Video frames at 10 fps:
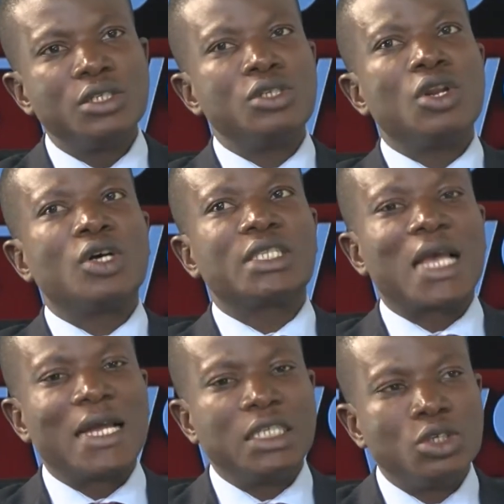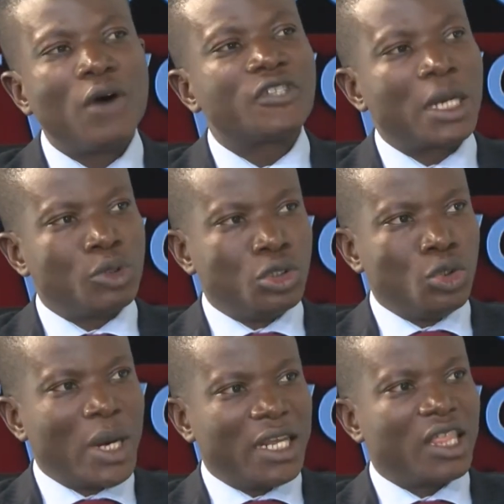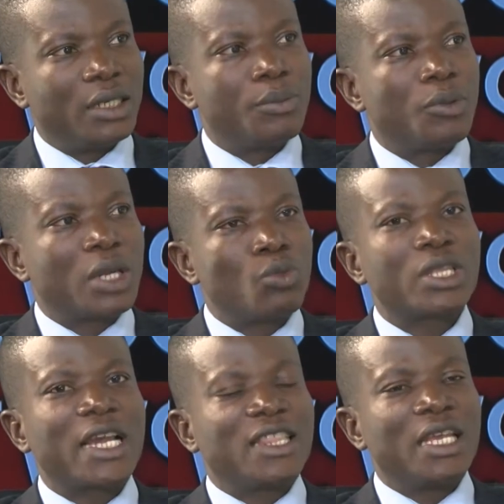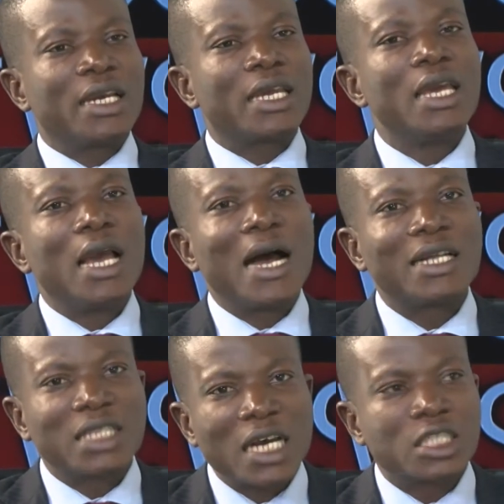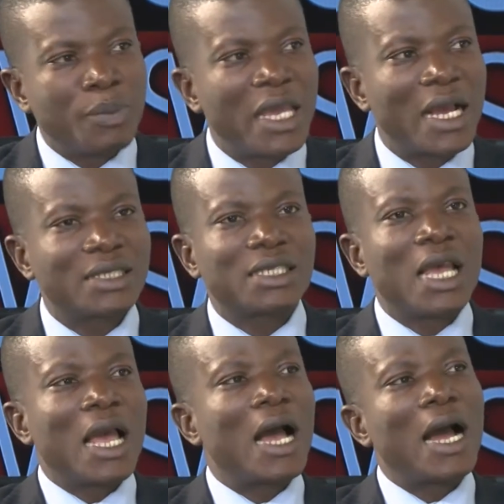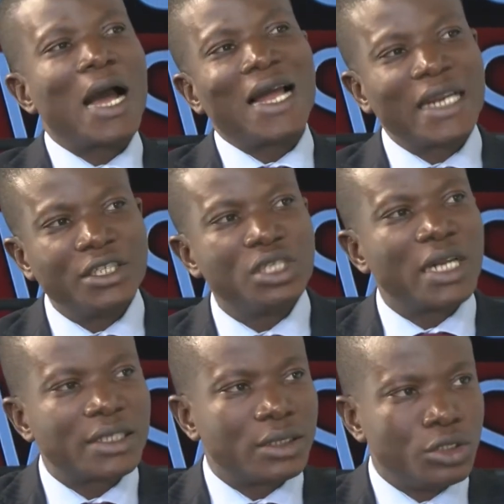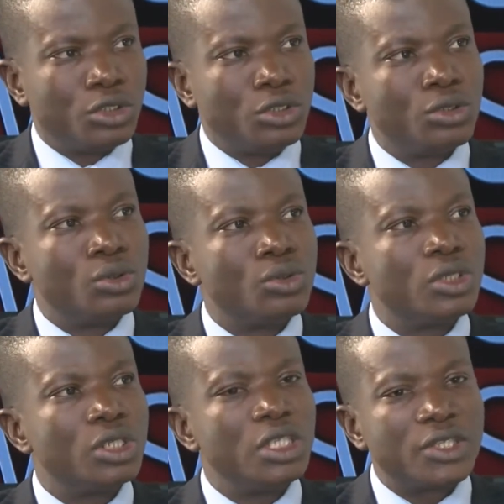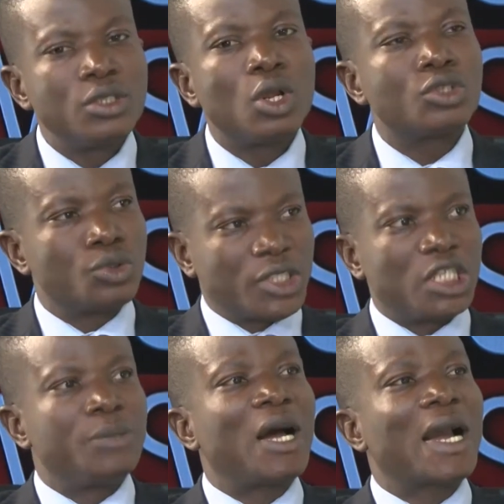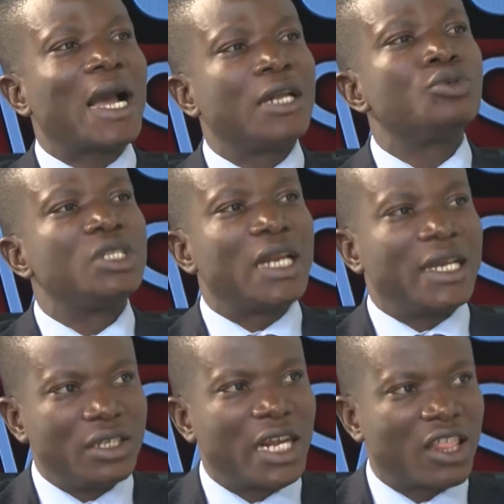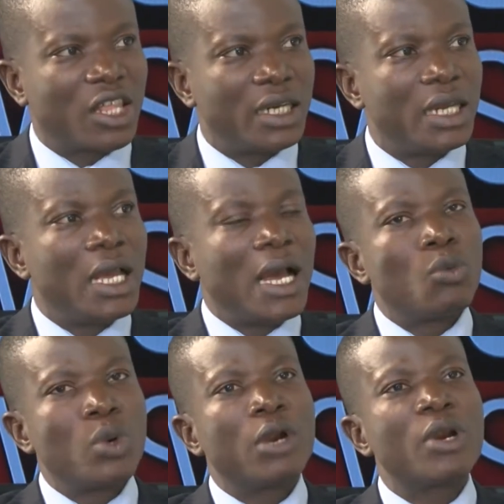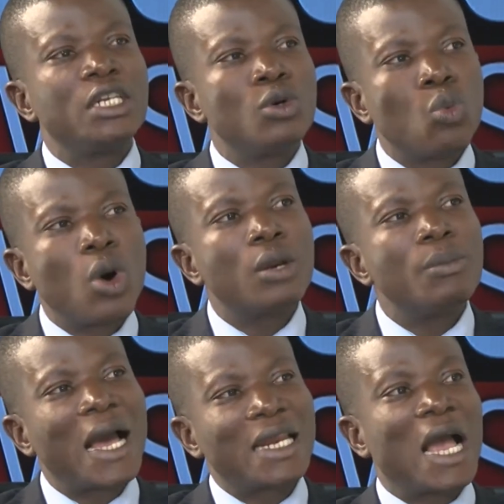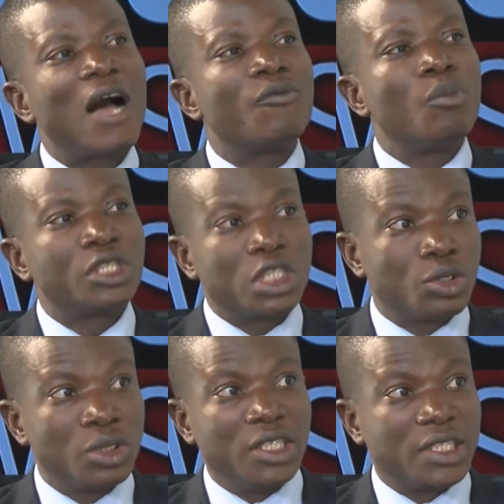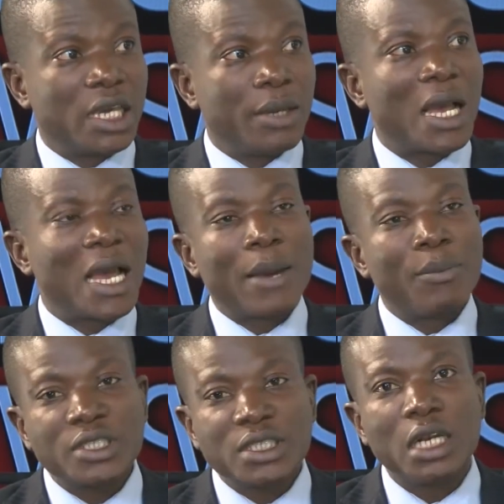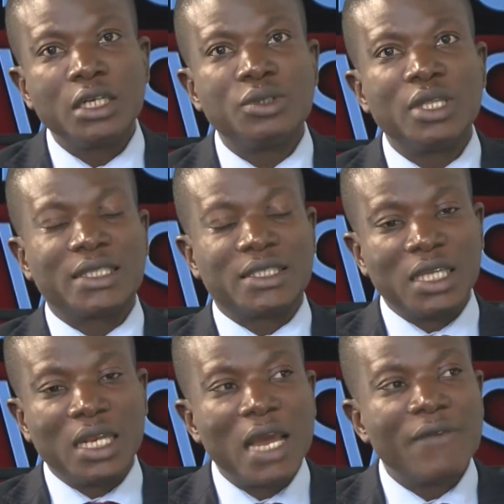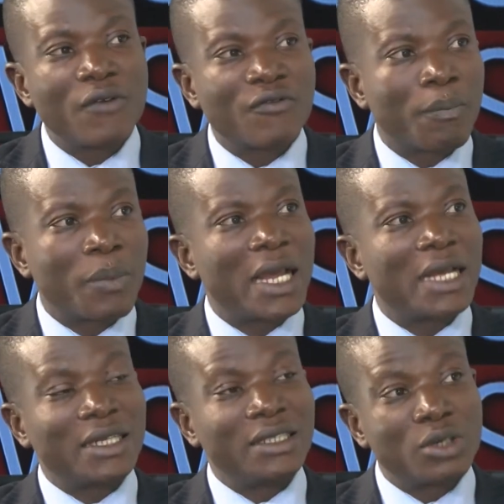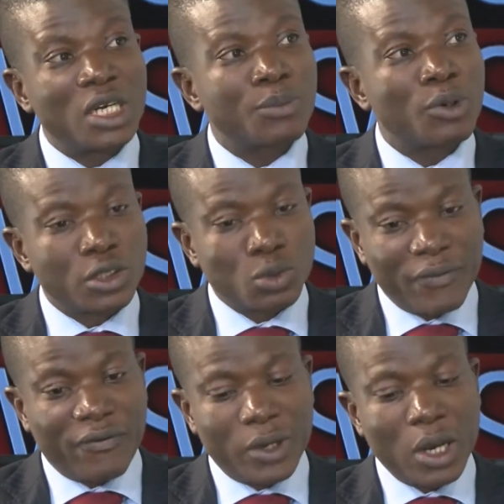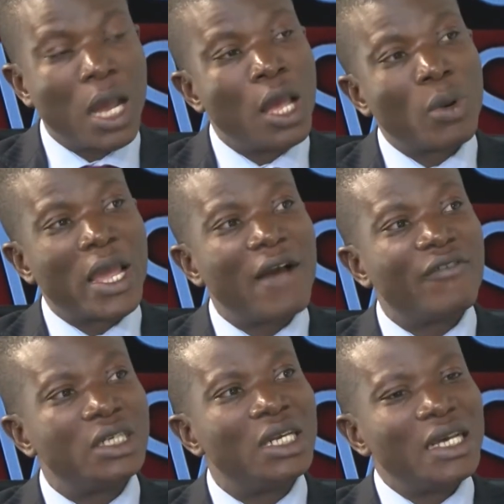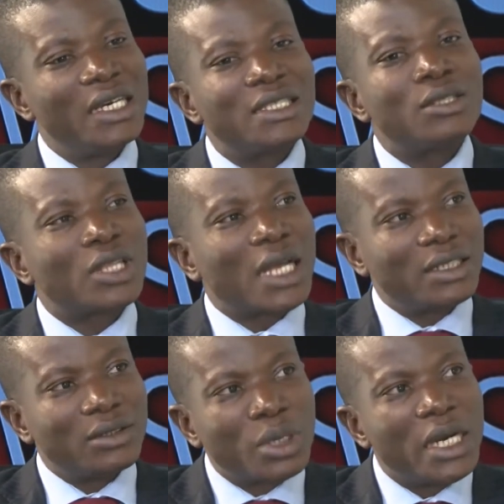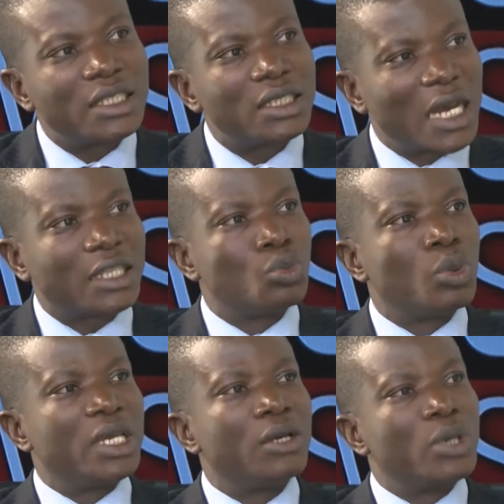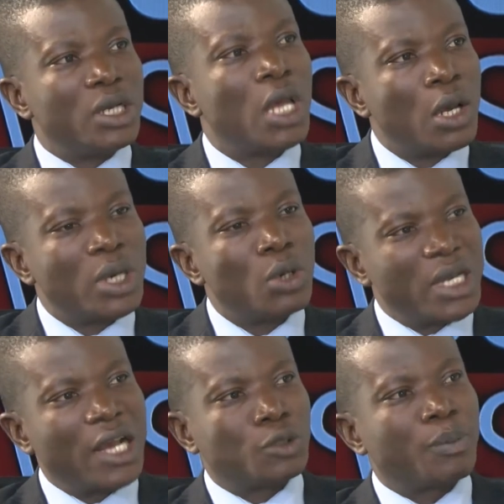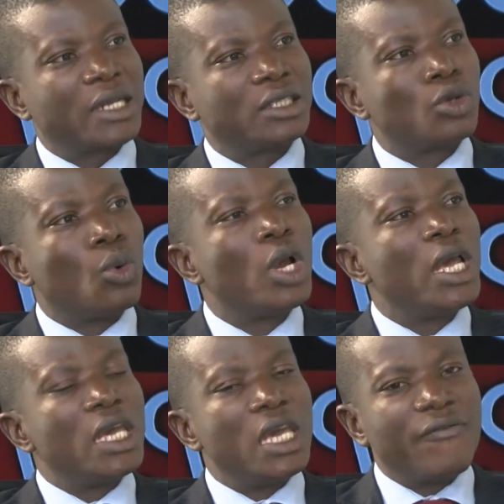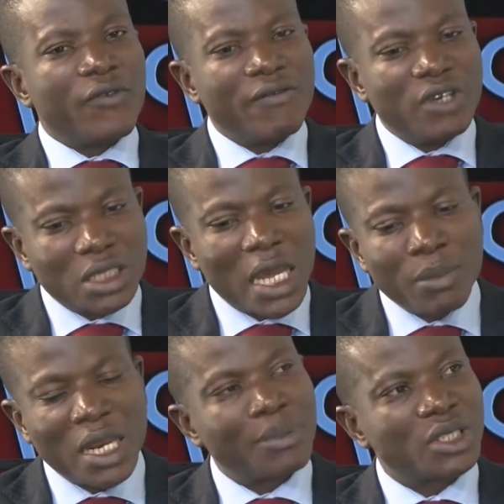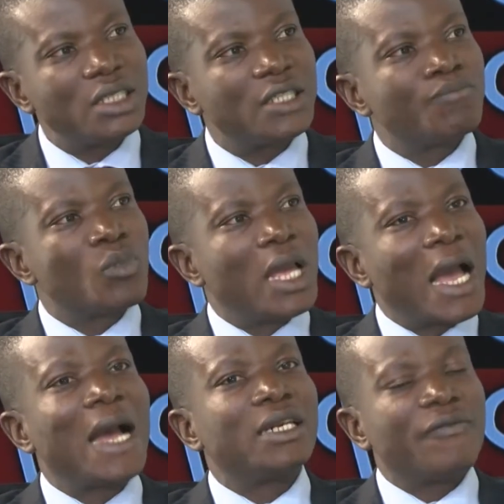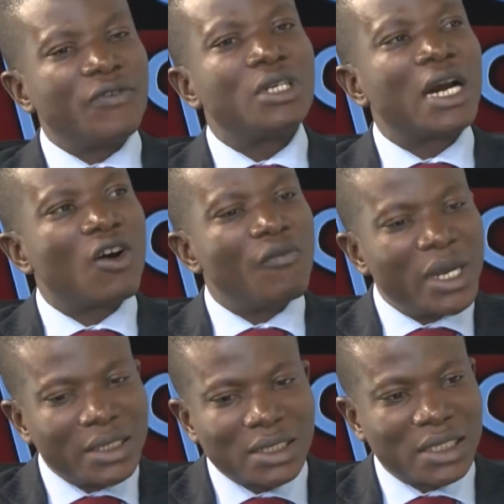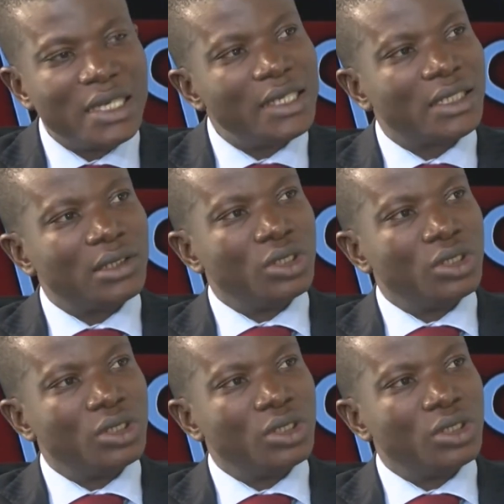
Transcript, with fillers: not an enough time to do anything. But what I think uh, taxpayers uh, and Nigerians need to do mm. is not to sit back and do the Nigerian thing. We're already one and a half months into this scheme, and I must tell you that the level of compliance and the response we've, uh, we're having is not at the rate that we, we, we, we expect. So if, if the time lapses, and federal government sees